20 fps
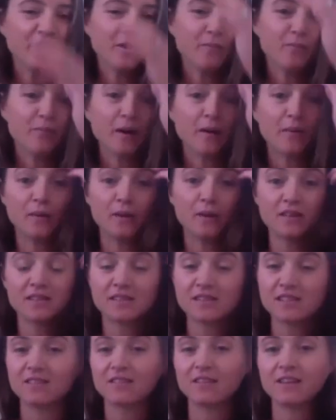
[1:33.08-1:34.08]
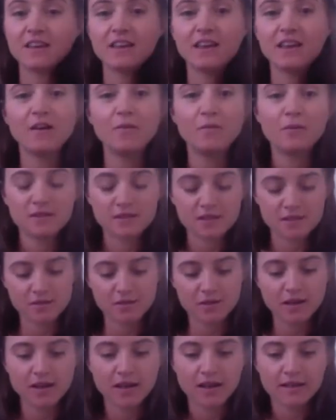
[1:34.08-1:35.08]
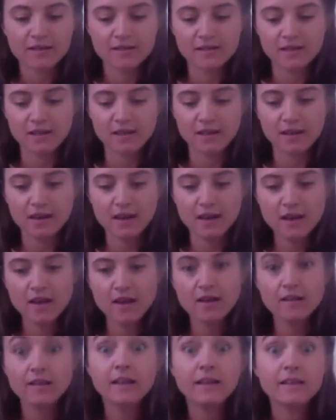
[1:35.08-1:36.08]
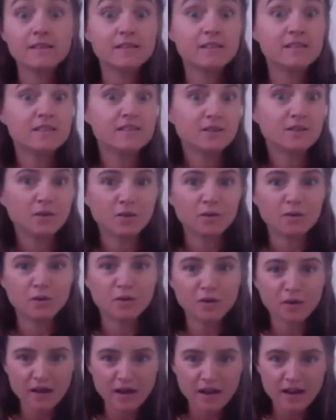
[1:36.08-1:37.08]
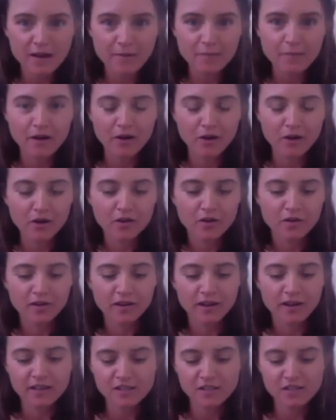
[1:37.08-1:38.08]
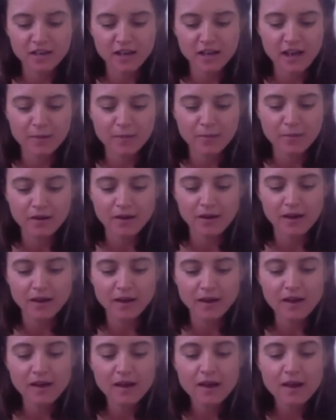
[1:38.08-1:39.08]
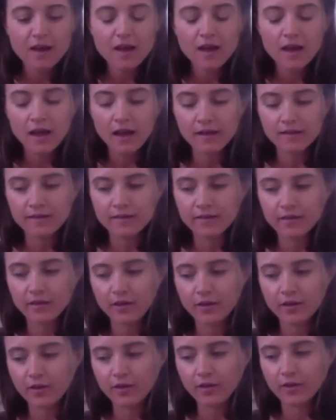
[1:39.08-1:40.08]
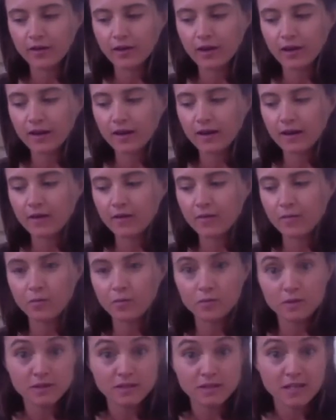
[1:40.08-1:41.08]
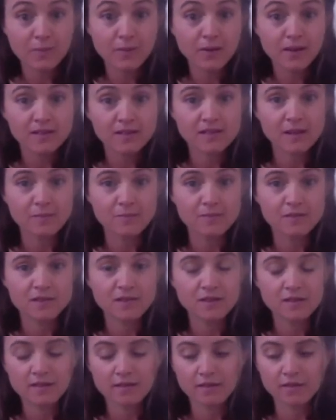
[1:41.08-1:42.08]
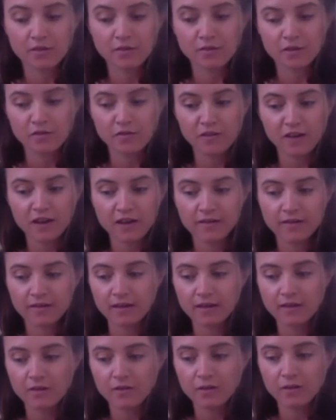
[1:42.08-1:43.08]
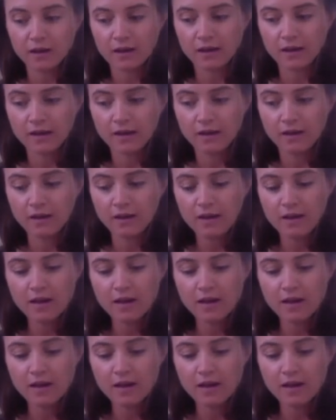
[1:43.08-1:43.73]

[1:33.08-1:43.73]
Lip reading: but we're still here, we're still connecting, there's still a co-creation happening. And so the deep acceptance of the phase that you're in,